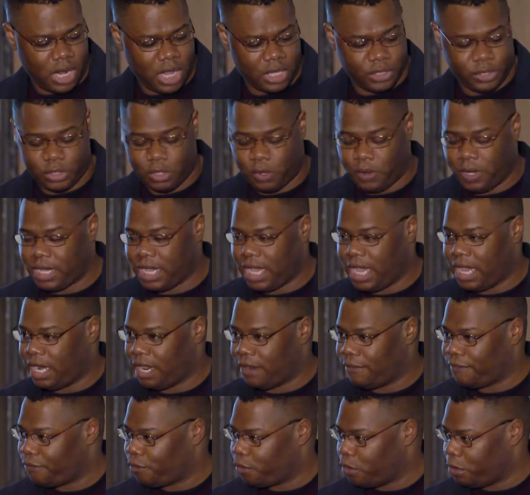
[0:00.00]
so again,
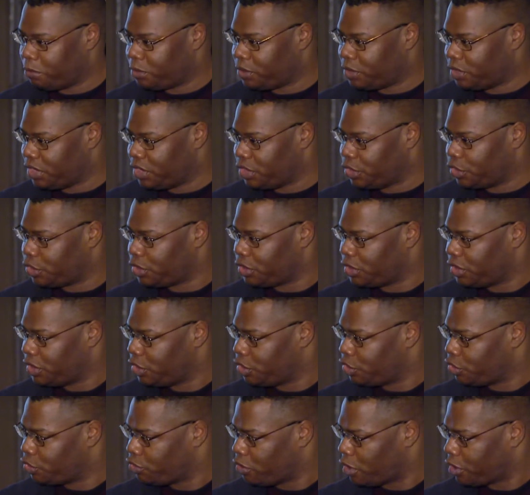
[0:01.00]
it forms
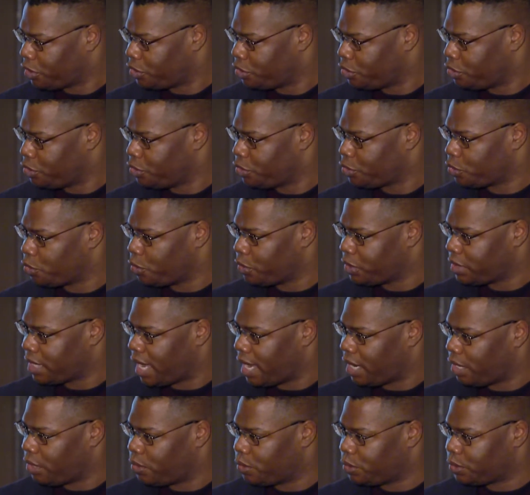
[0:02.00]
these structures or
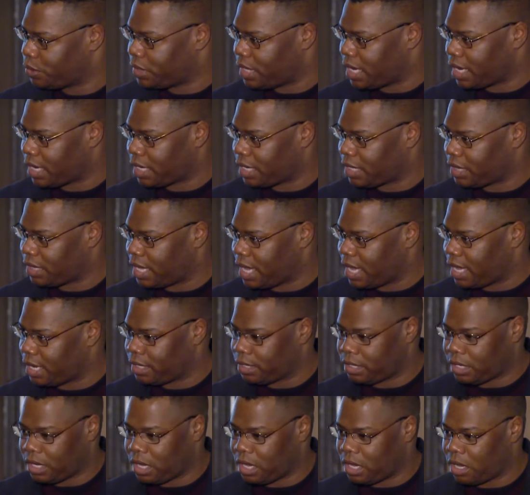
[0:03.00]
tangles that
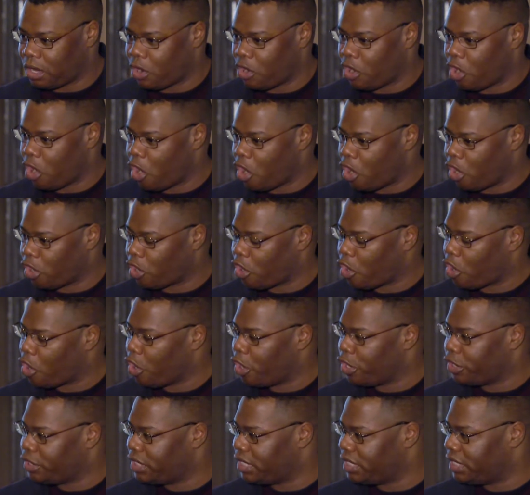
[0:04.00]
are
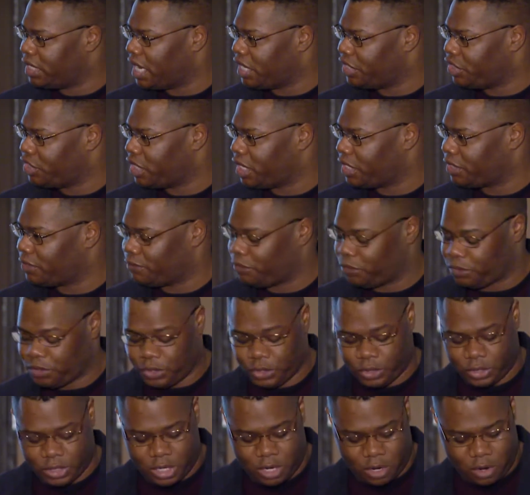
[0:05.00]
hard to digest for the
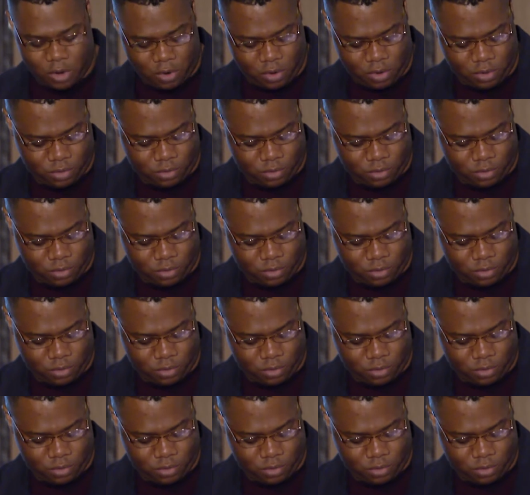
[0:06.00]
cell.